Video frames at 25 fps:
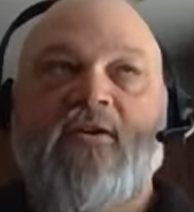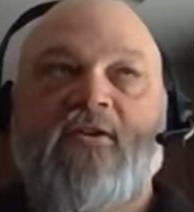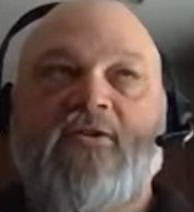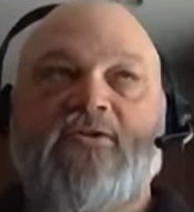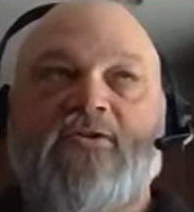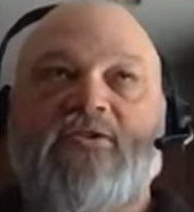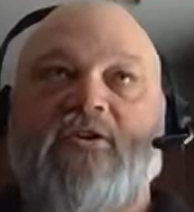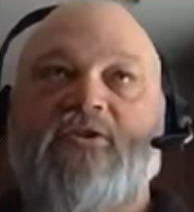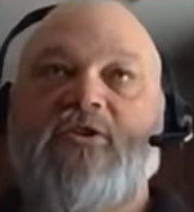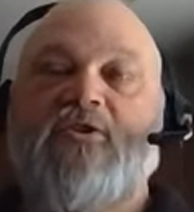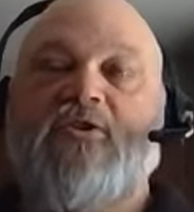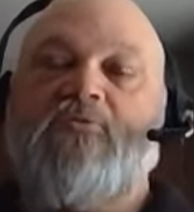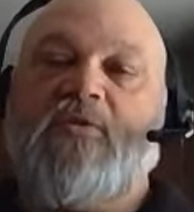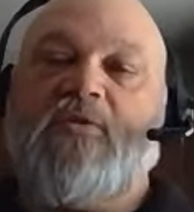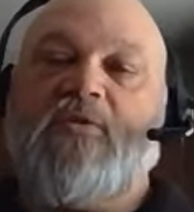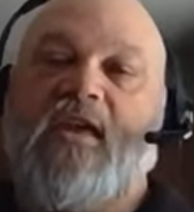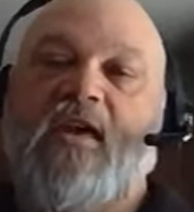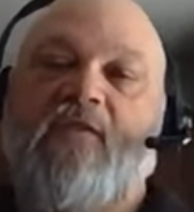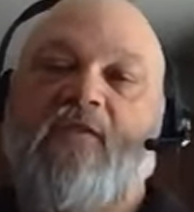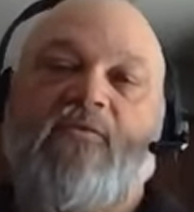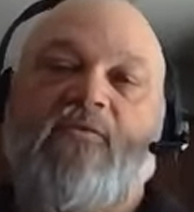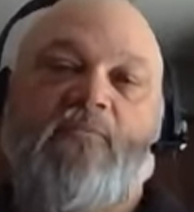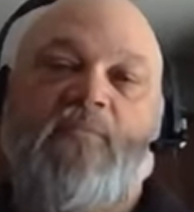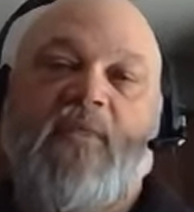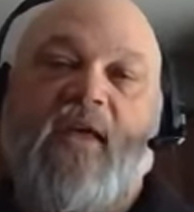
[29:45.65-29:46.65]
So you
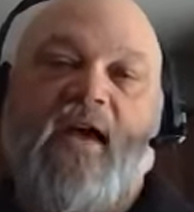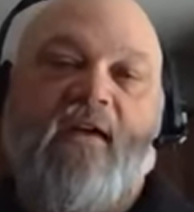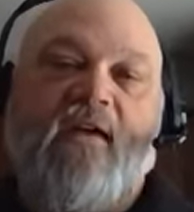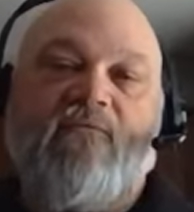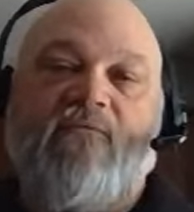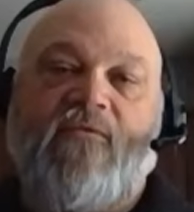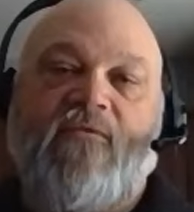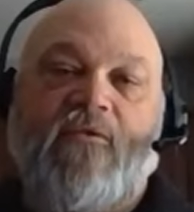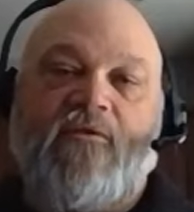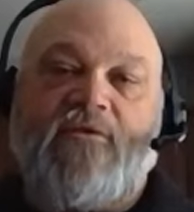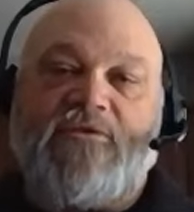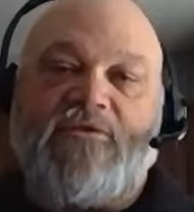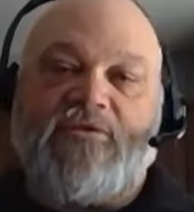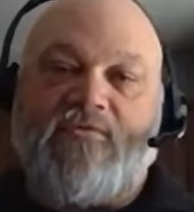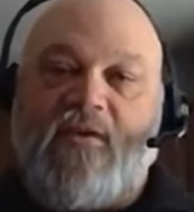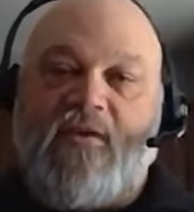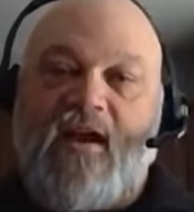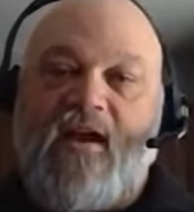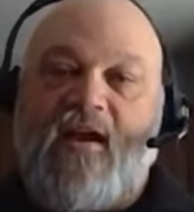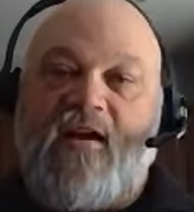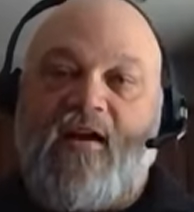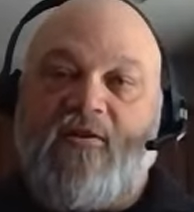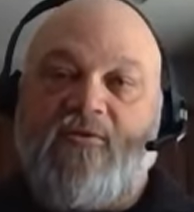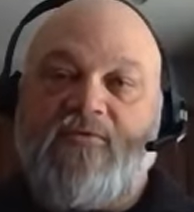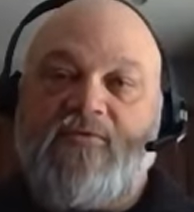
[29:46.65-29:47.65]
give them that first
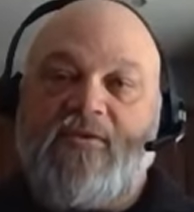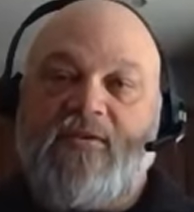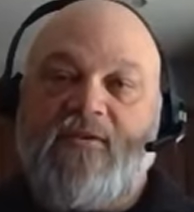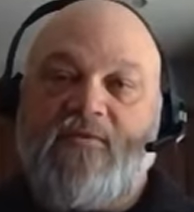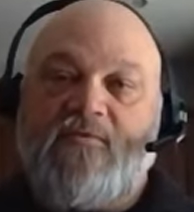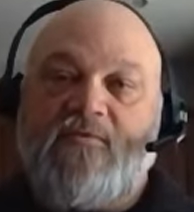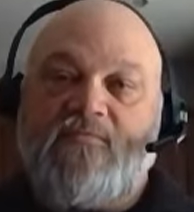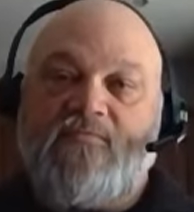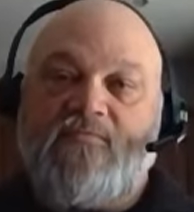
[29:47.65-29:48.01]
round,